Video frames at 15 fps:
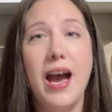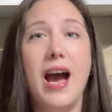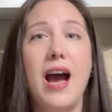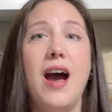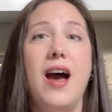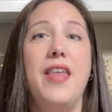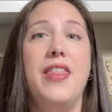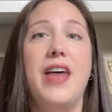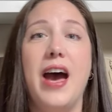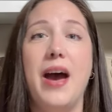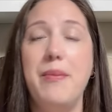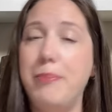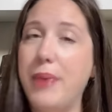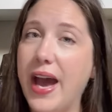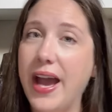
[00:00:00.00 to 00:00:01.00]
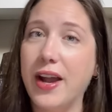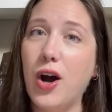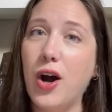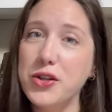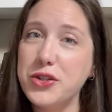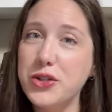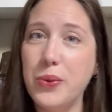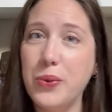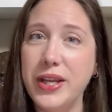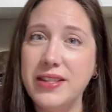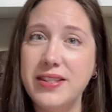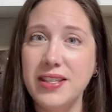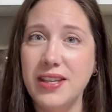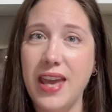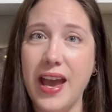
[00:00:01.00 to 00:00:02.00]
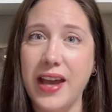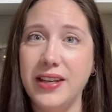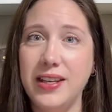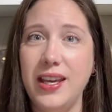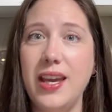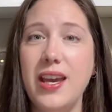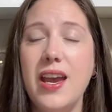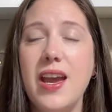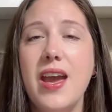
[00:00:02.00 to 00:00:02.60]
Uh, that bag also went to Candy,